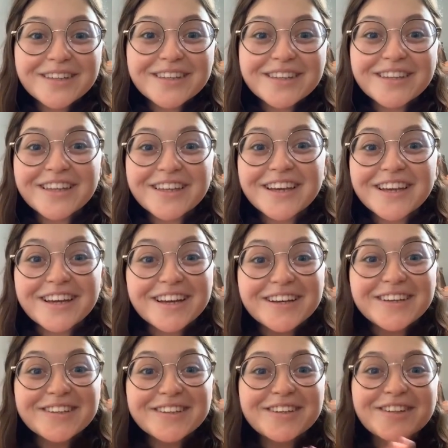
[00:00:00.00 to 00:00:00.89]
like
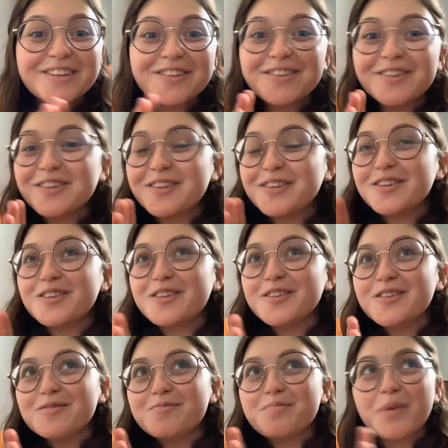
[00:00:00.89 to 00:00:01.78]

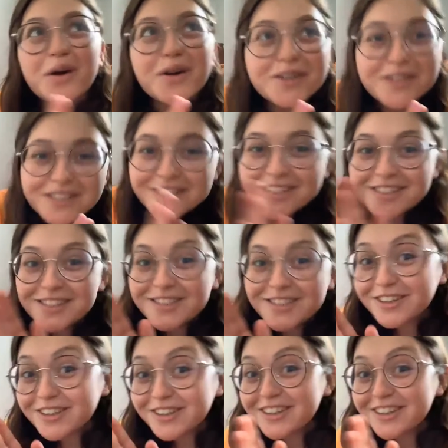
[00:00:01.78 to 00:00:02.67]
purchase
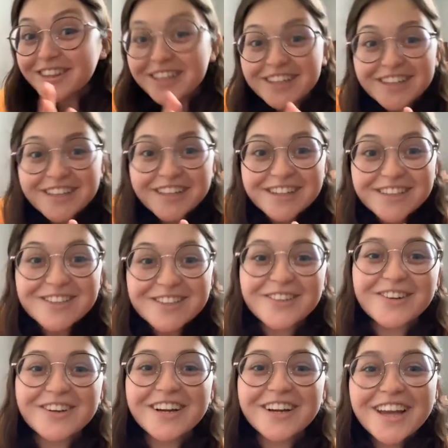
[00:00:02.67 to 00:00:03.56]
certain things,
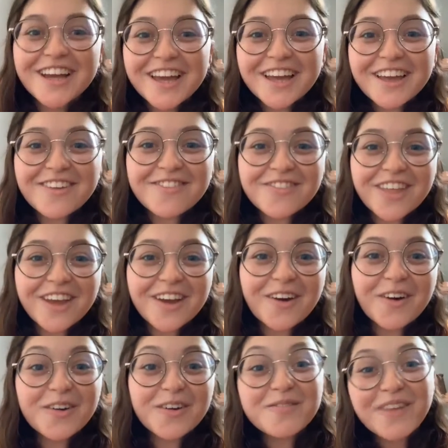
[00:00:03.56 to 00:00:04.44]
or if they
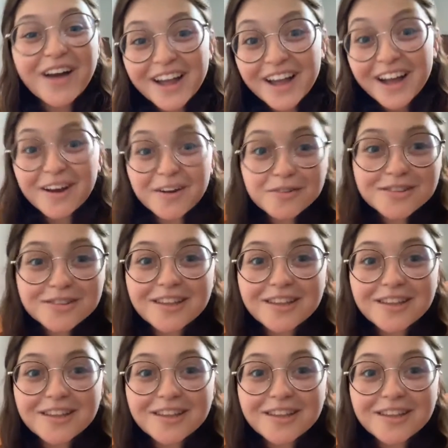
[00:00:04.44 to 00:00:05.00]
go to my house,